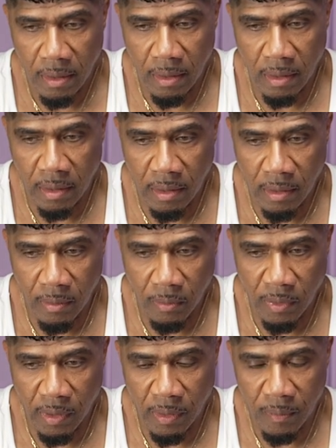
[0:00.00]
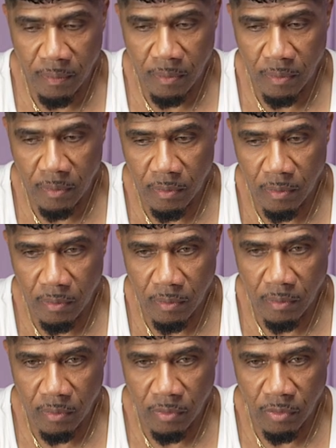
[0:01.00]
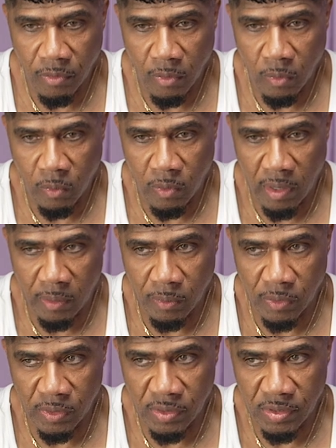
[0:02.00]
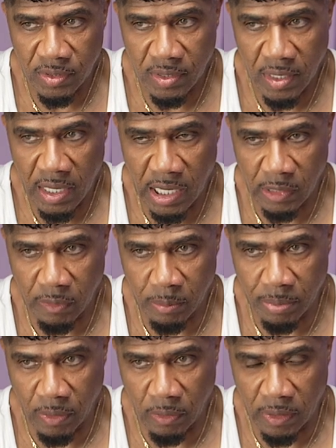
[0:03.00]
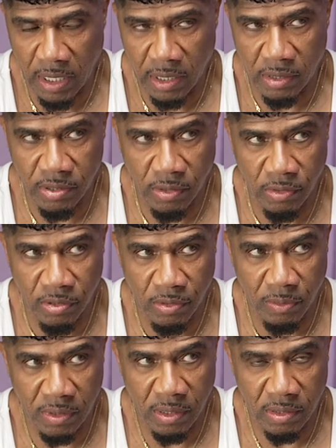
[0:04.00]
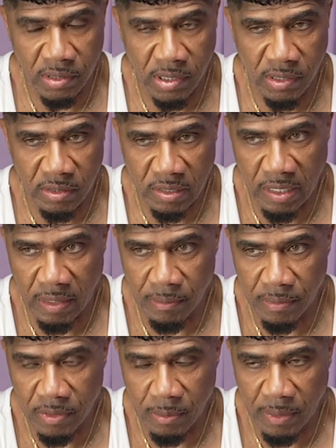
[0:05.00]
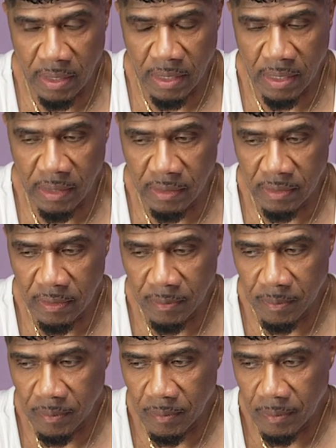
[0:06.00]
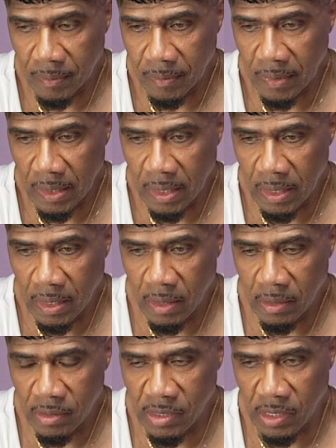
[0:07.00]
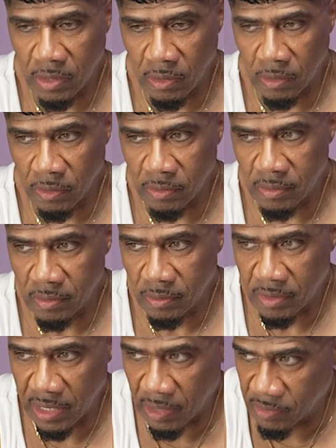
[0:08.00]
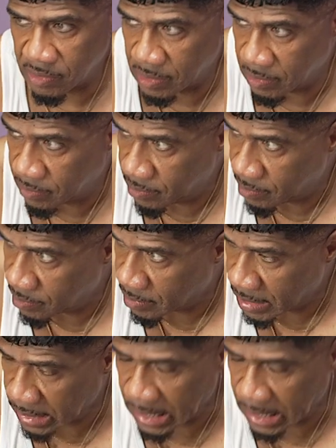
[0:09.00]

Uh, well, the one was Hollywood Bowl, like I told you, when the tears came to my eyes, seeing all those thousands of